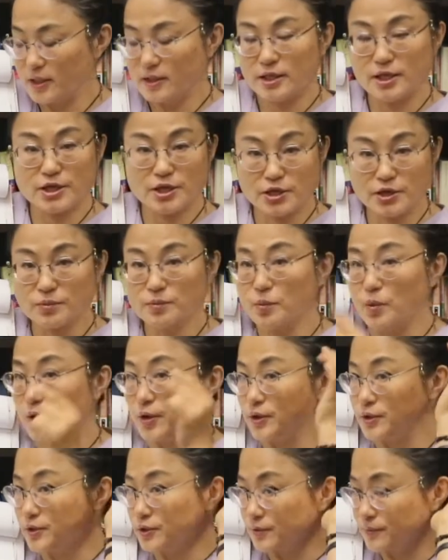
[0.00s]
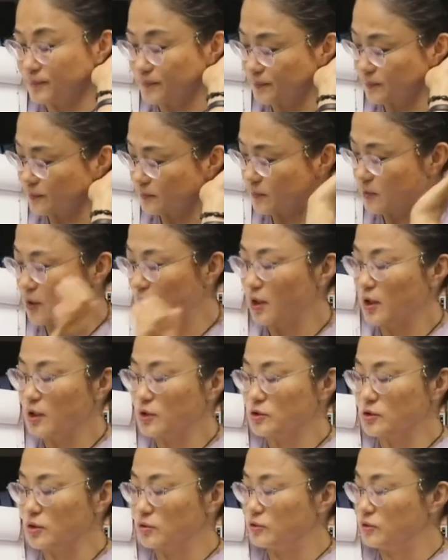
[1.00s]
The ear point.
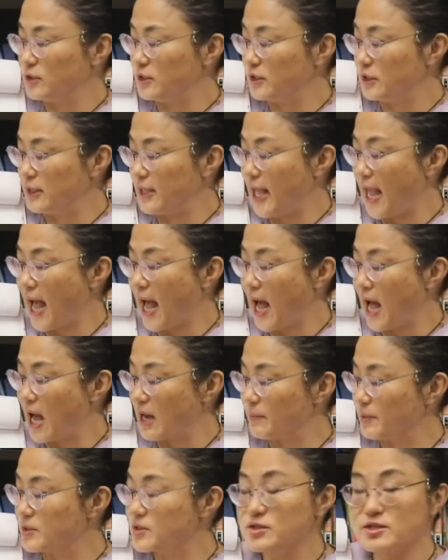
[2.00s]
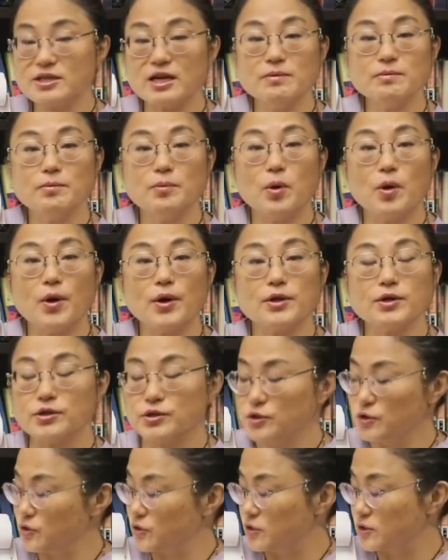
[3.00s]
So we have some
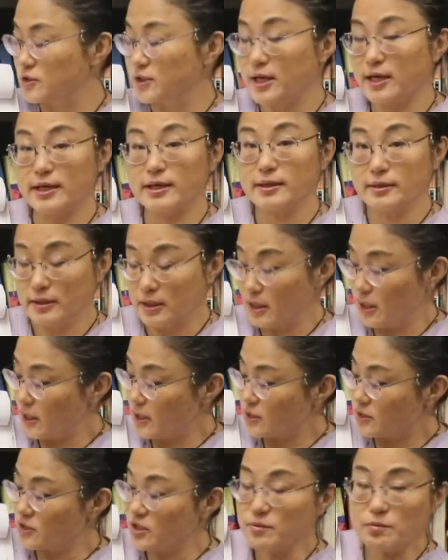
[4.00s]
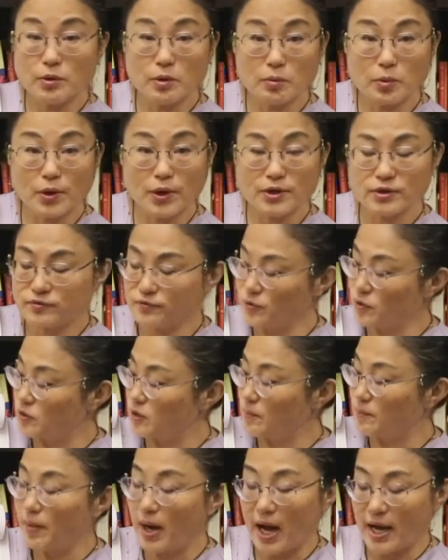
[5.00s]
point use a simple point for
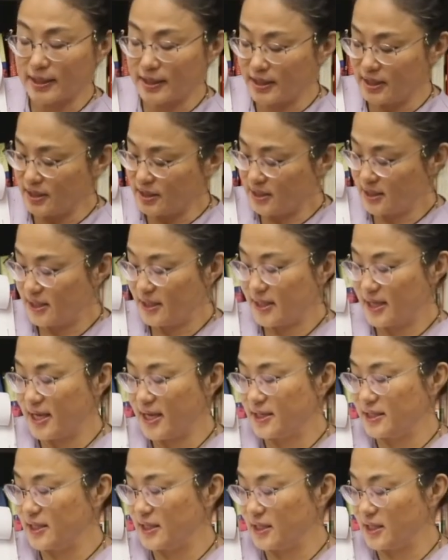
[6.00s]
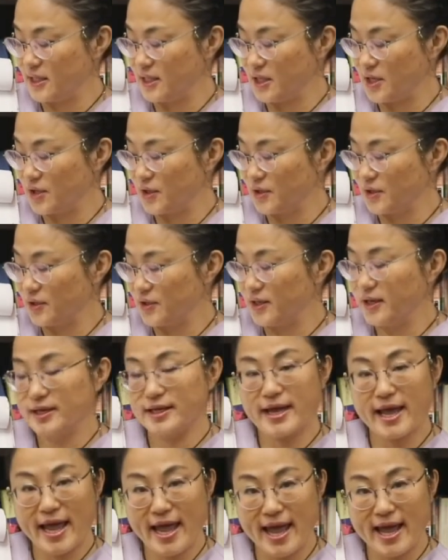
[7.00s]
the body and the ear
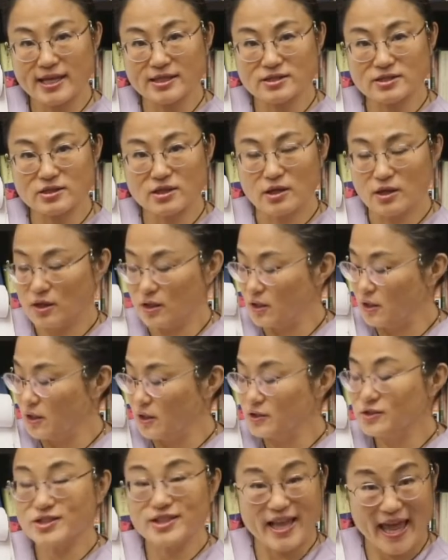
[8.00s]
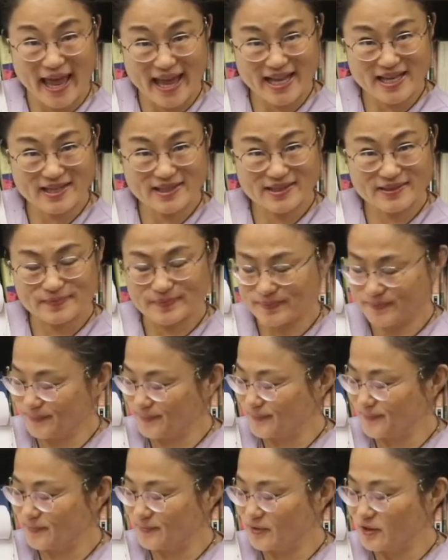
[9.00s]
and the hands today
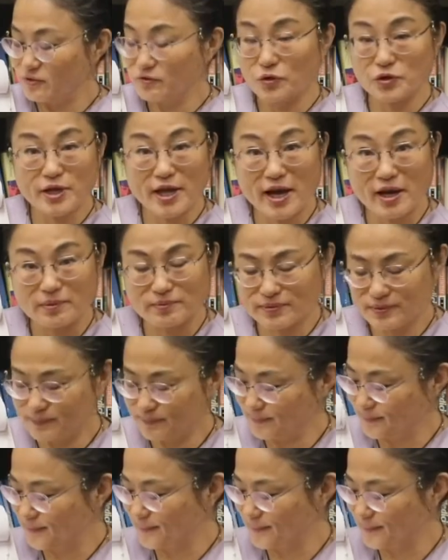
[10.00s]
for your health.